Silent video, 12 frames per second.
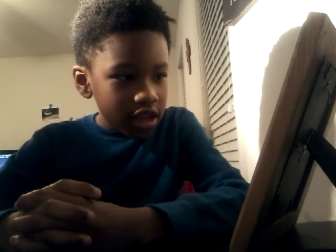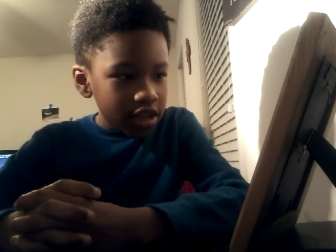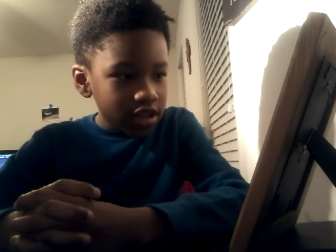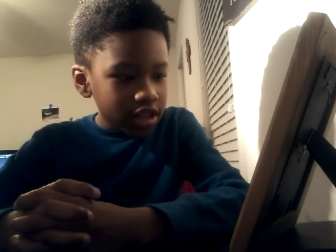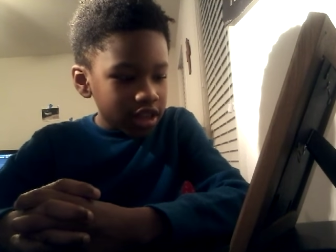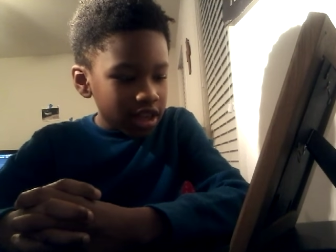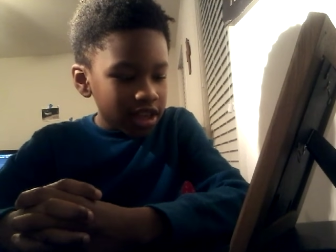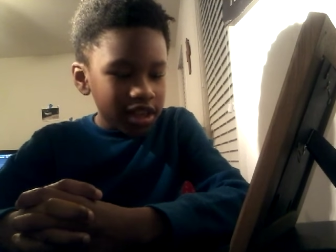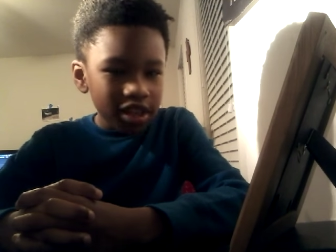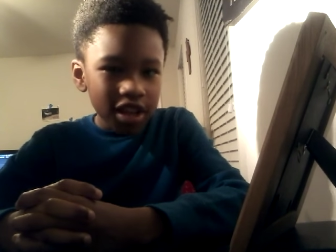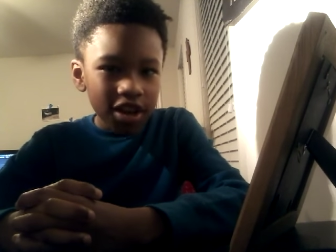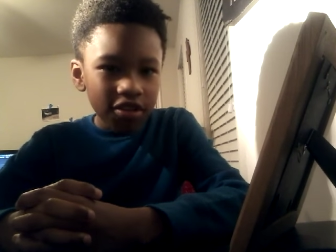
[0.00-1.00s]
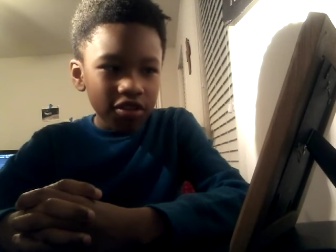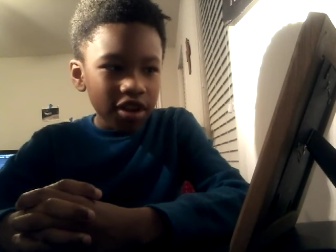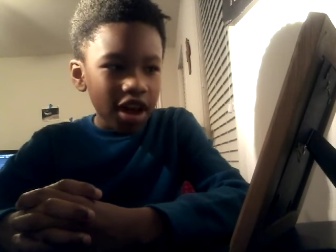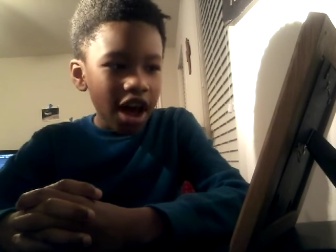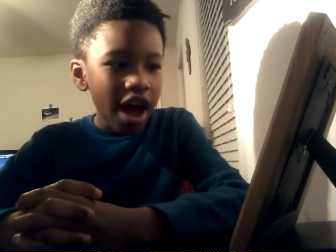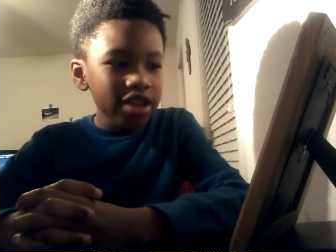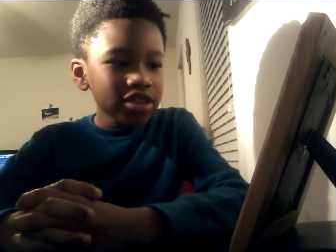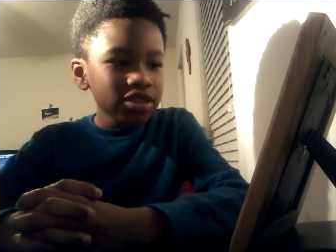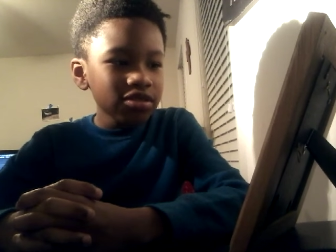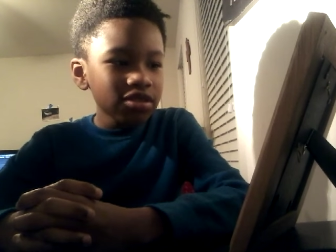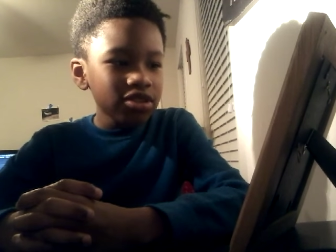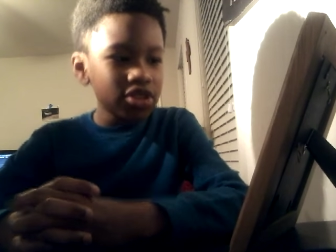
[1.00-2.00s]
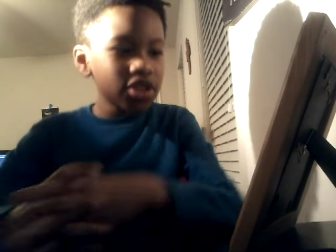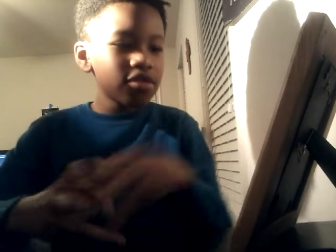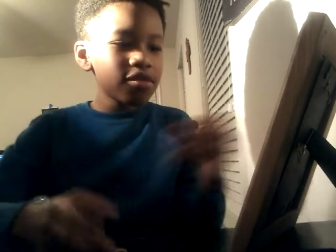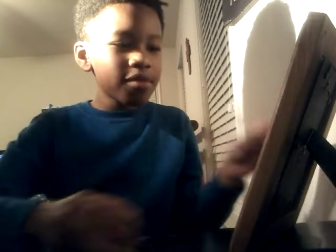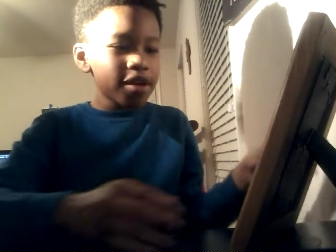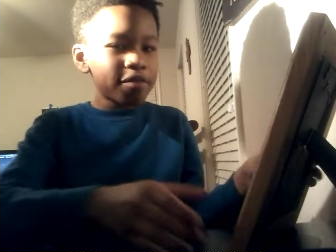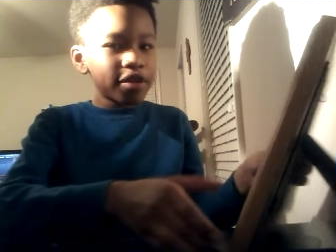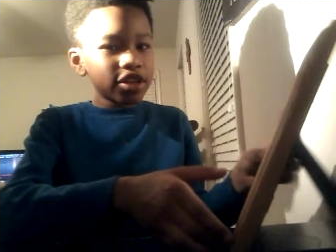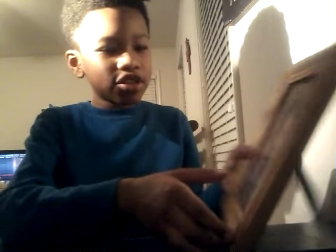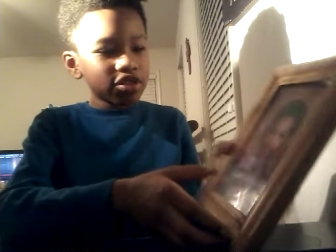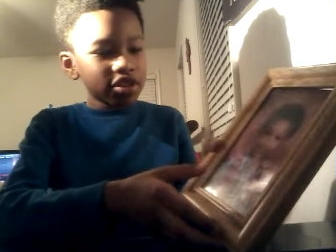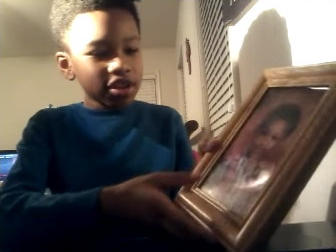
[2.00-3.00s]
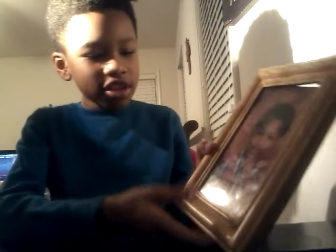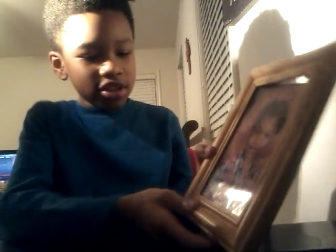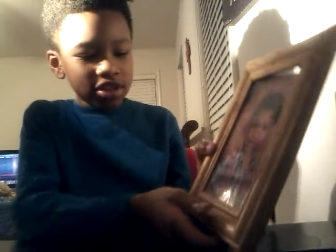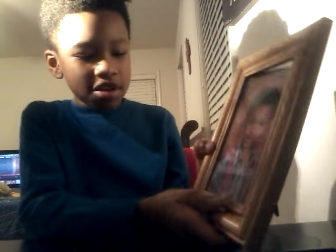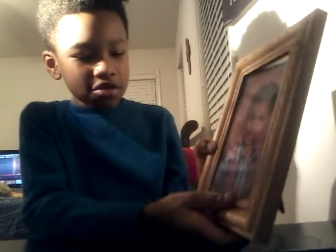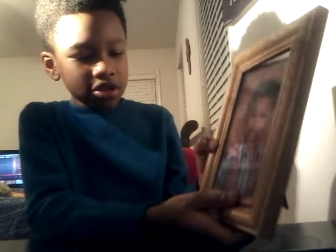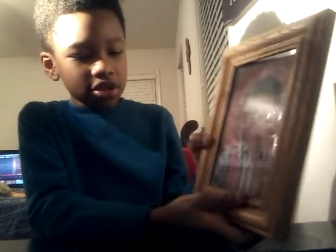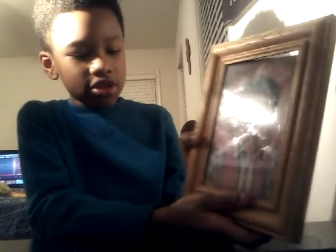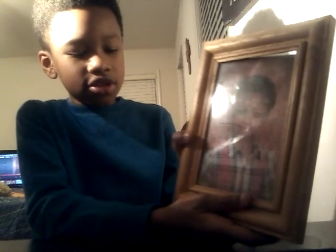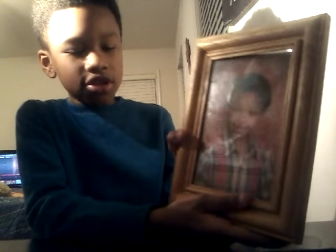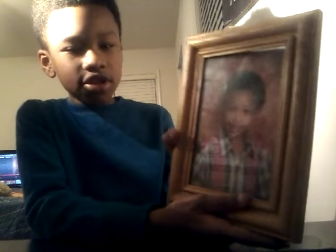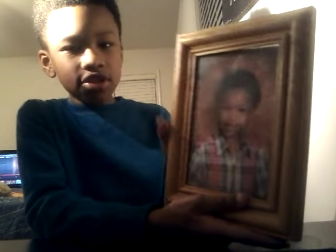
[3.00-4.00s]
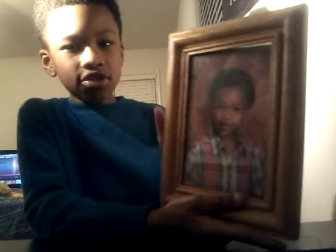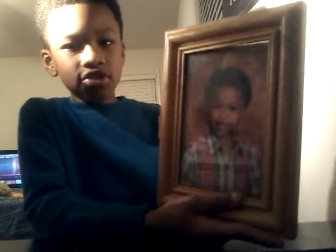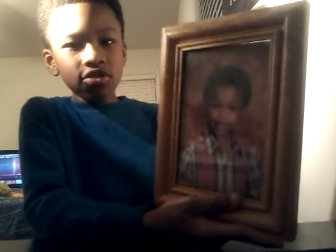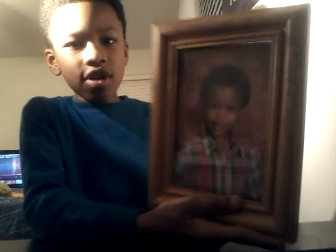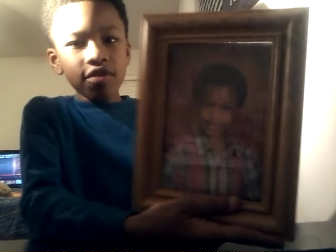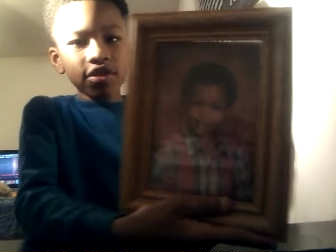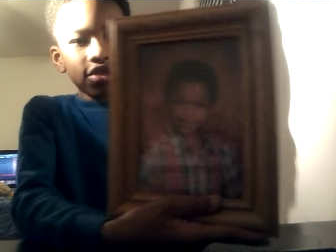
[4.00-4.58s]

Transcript: Okay, now I'm just gonna show my picture in 2012